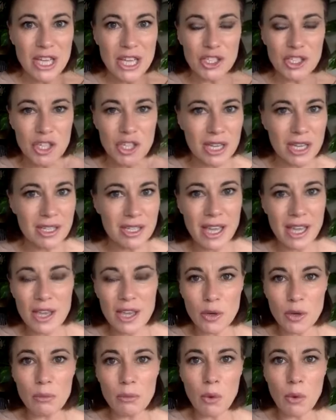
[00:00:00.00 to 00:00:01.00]
Just get
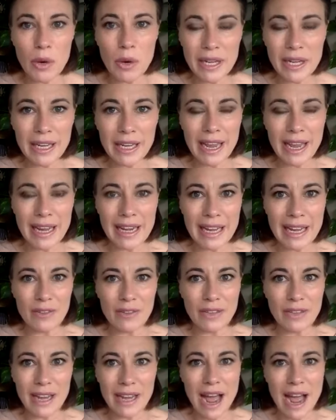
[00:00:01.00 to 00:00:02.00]
your morning and
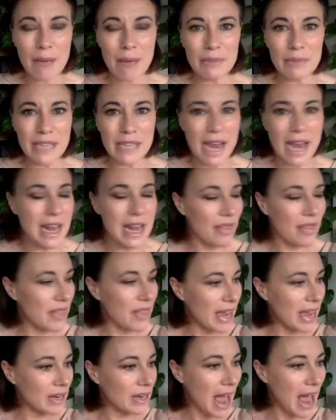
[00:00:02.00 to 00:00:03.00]
evening update and
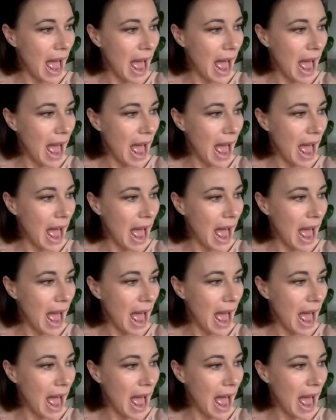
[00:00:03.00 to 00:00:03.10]
then